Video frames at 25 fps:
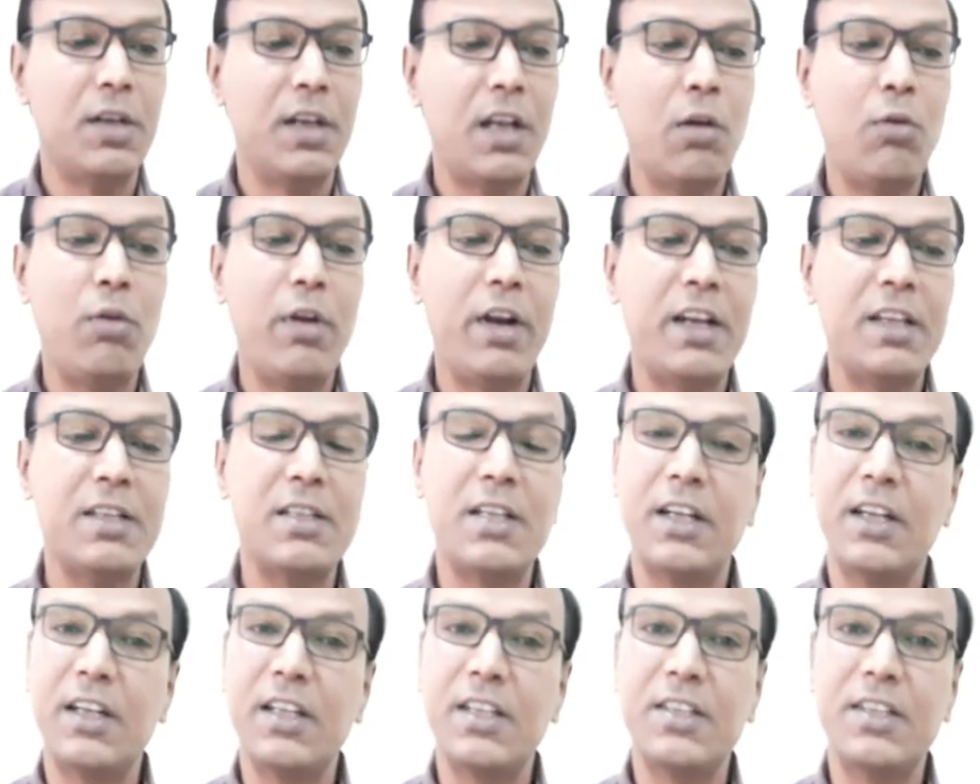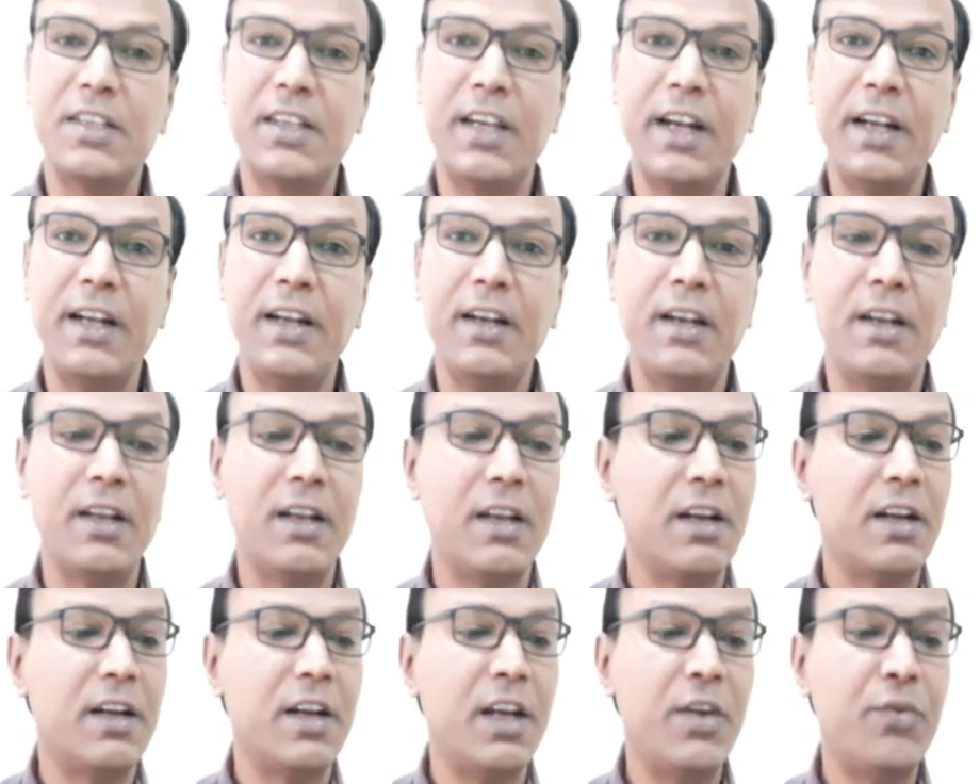Now let us understand
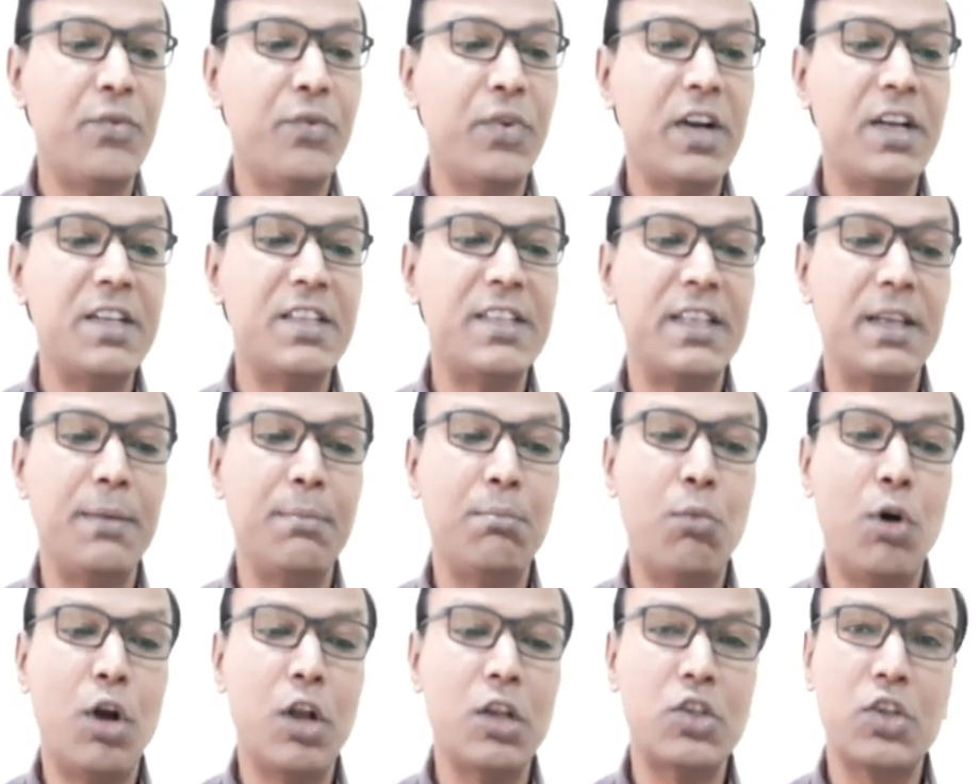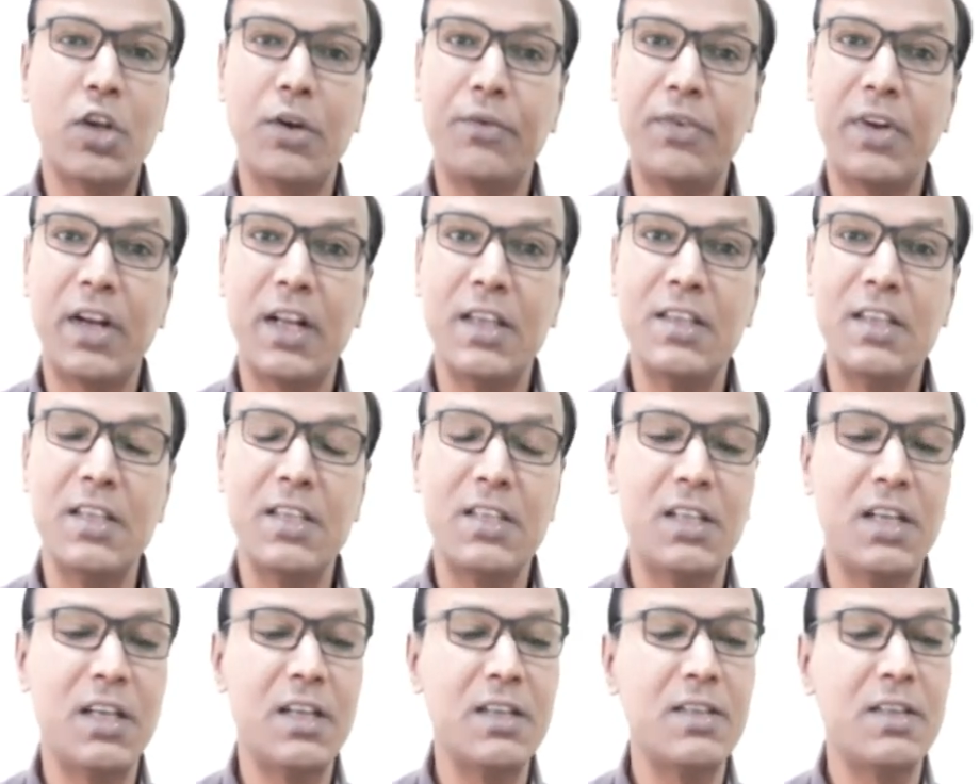different symbols of
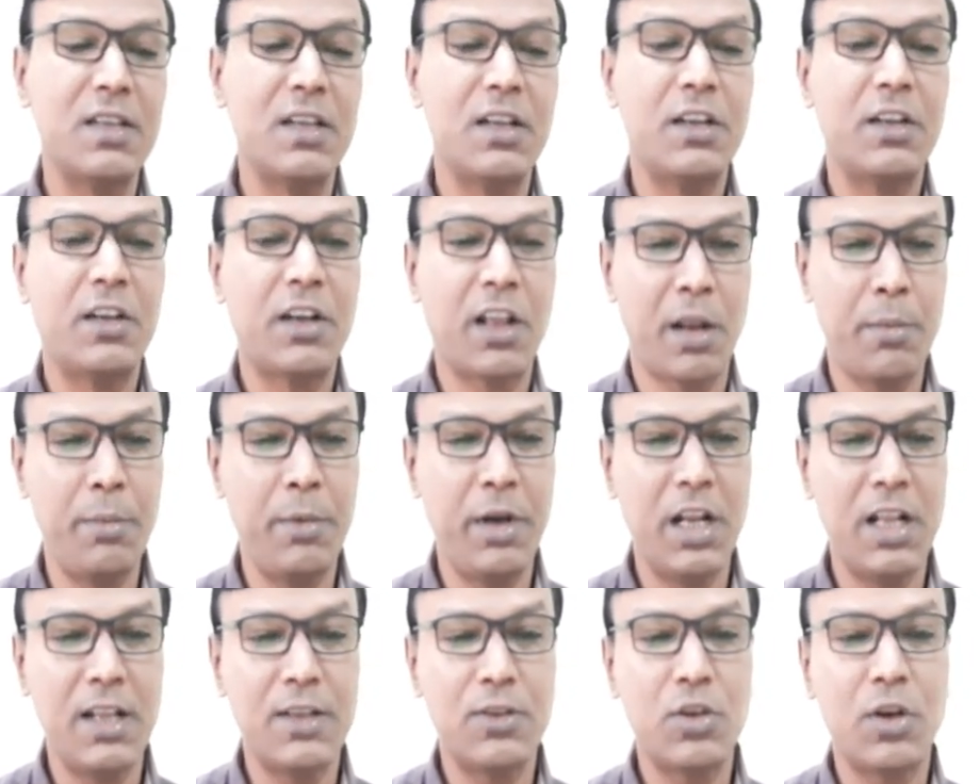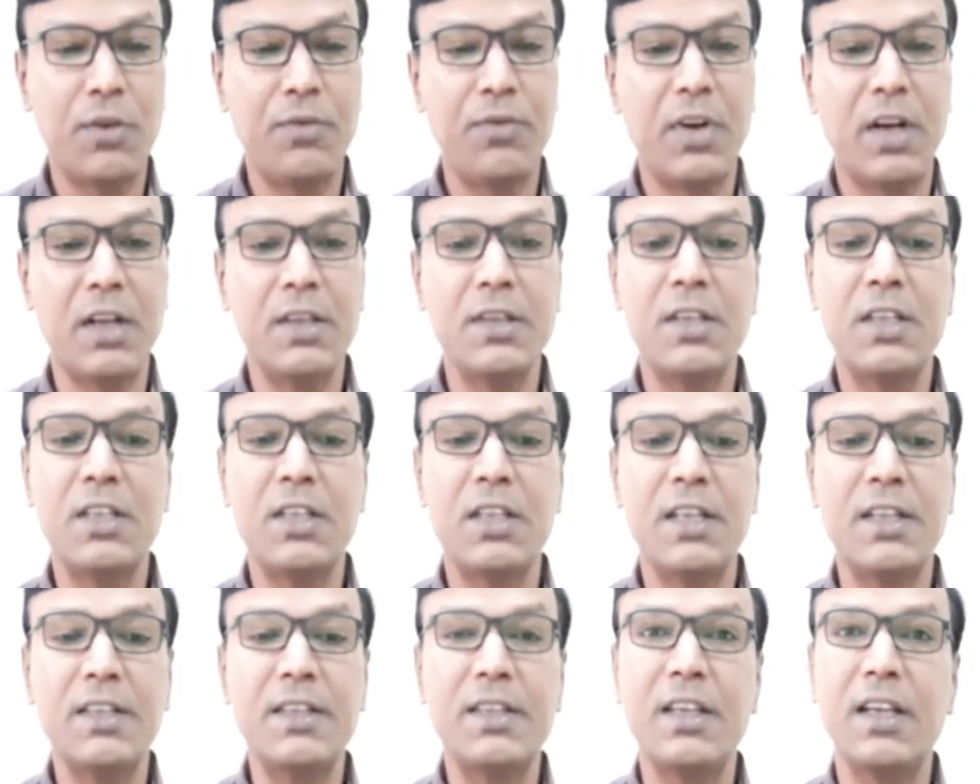transistors, terminals of
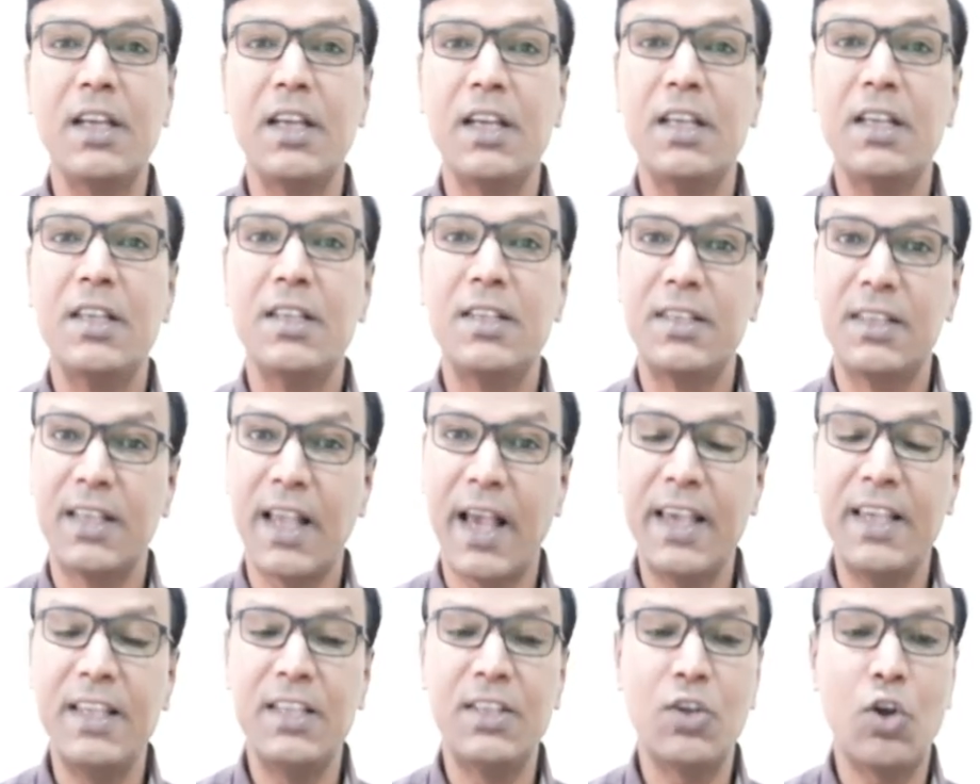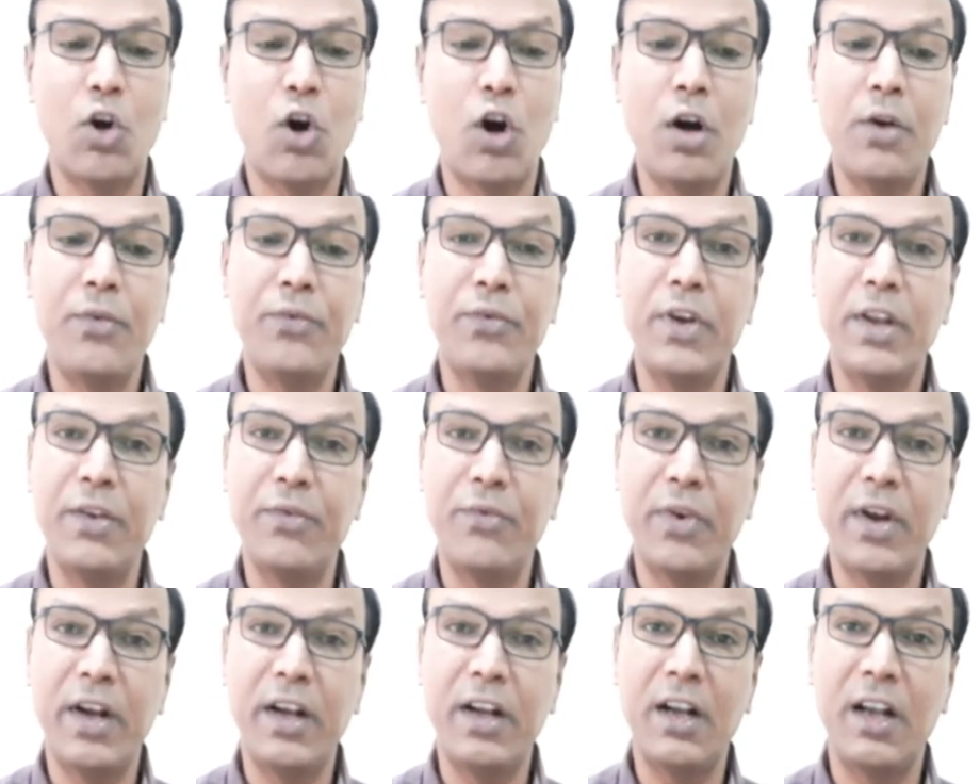transistors, size of
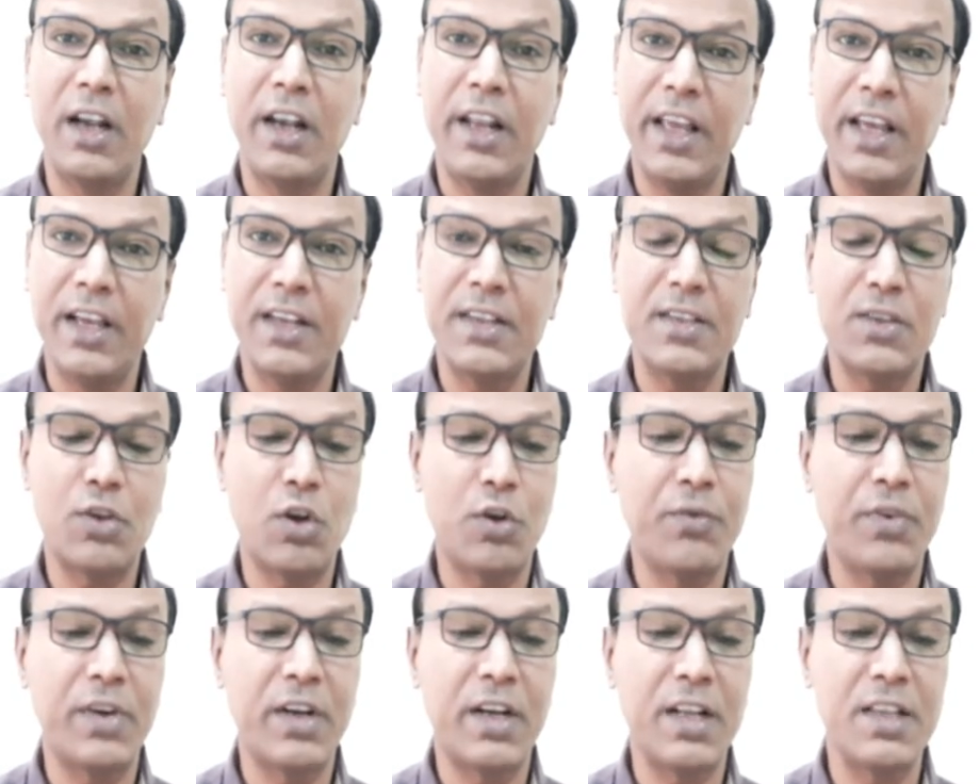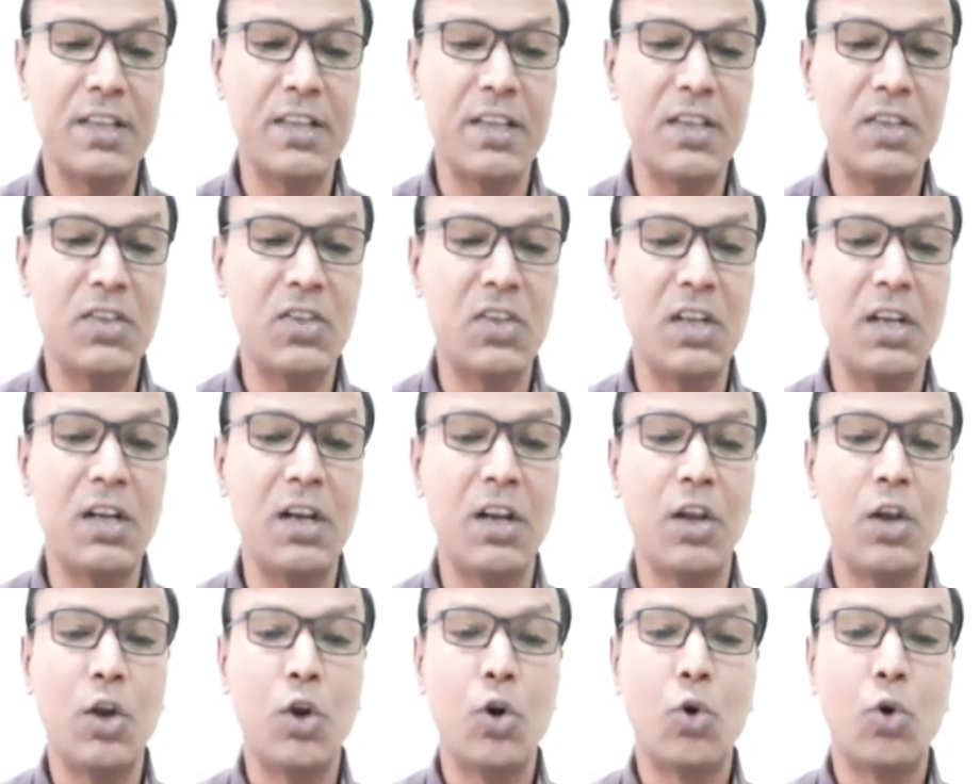different layers of a transistor,